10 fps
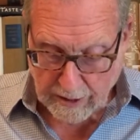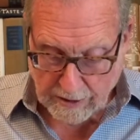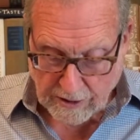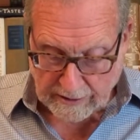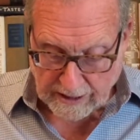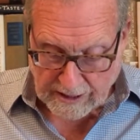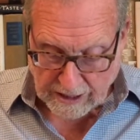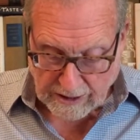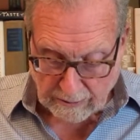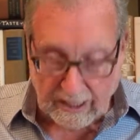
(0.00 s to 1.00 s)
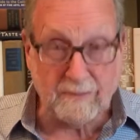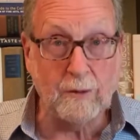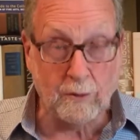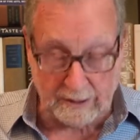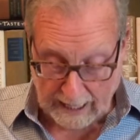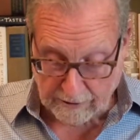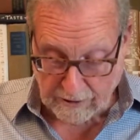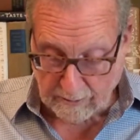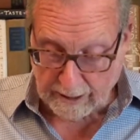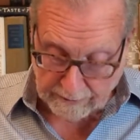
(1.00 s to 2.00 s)
So they essentially would give me 1
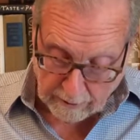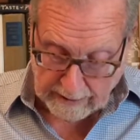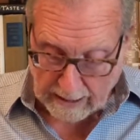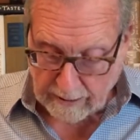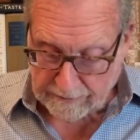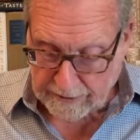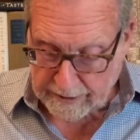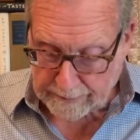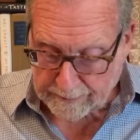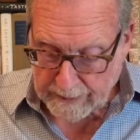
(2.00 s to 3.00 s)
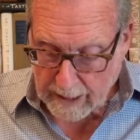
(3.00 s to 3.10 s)
extra month. Okay, good for you.